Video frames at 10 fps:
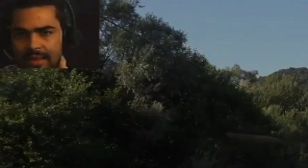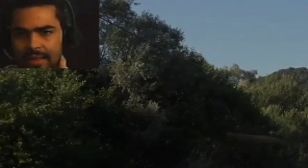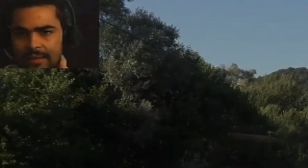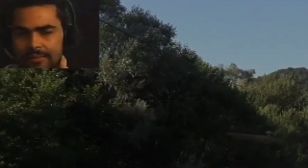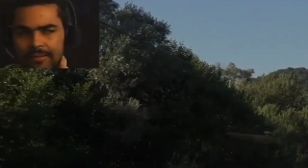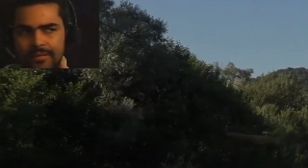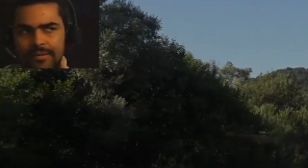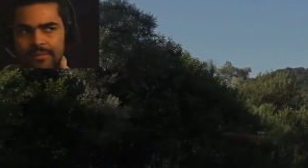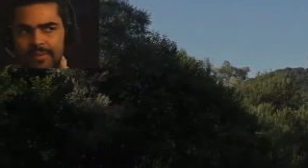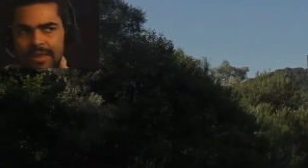it
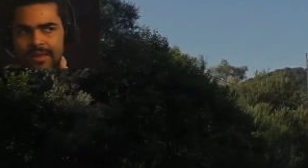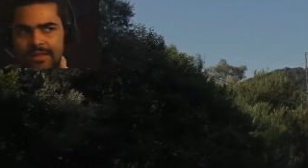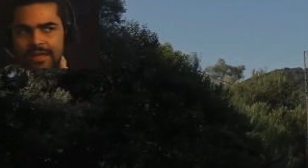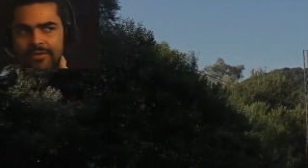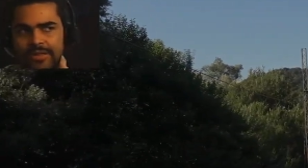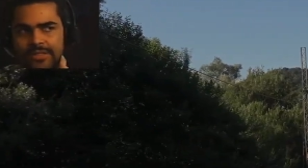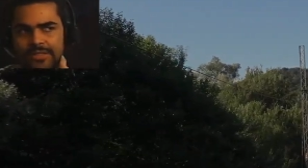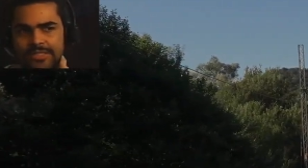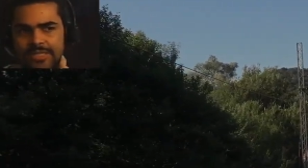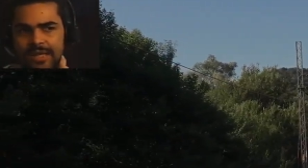by adhering to
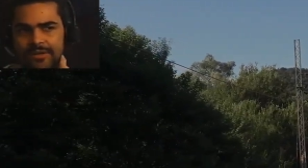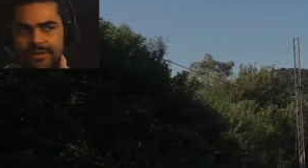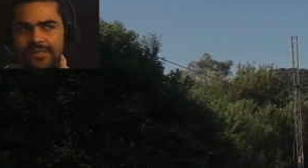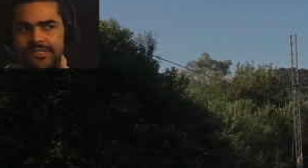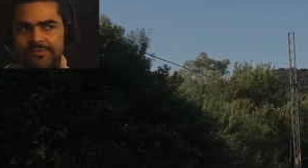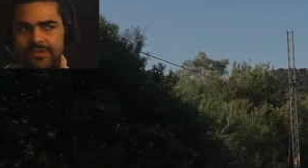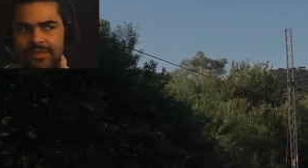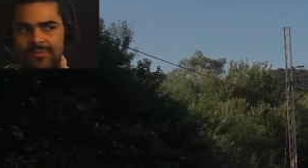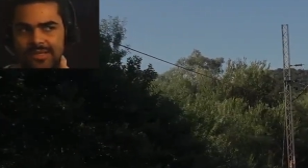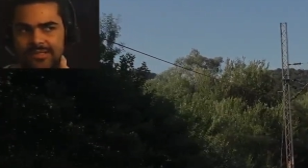the standards, it
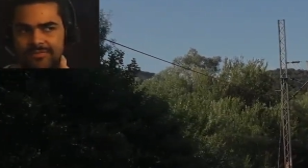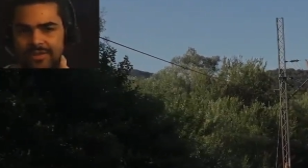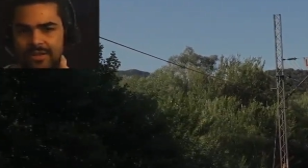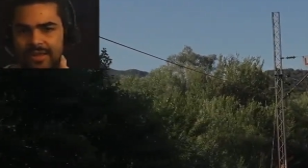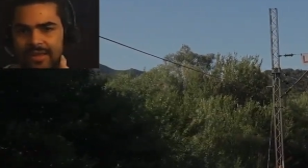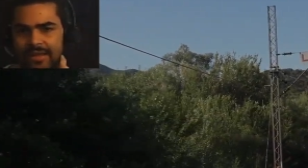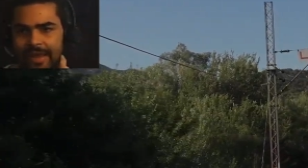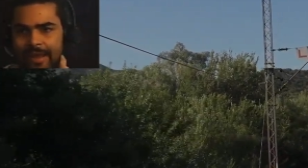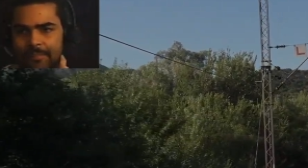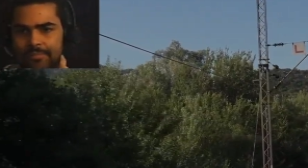really makes it feel like an
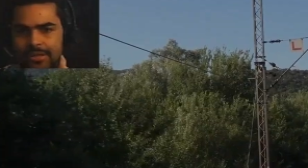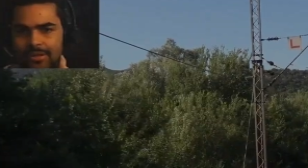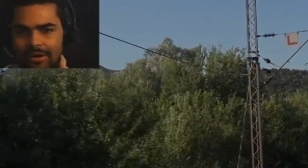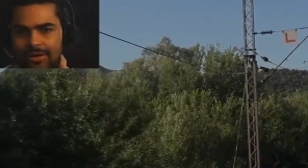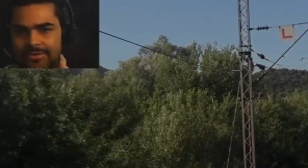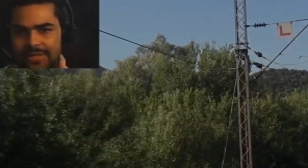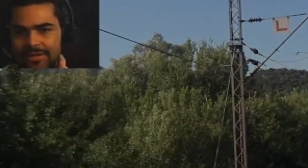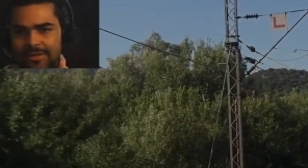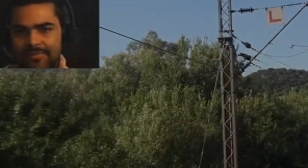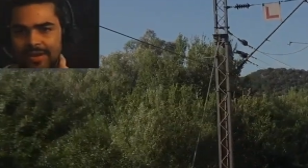app belongs
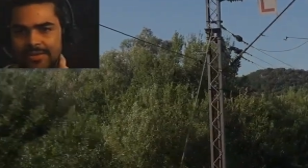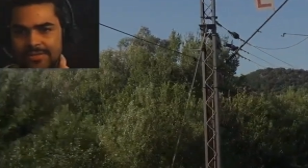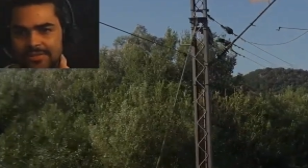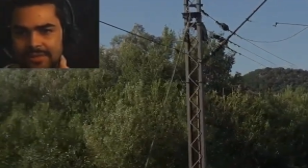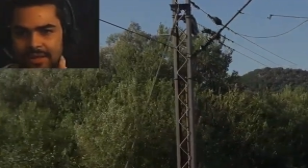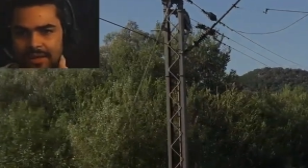on a device,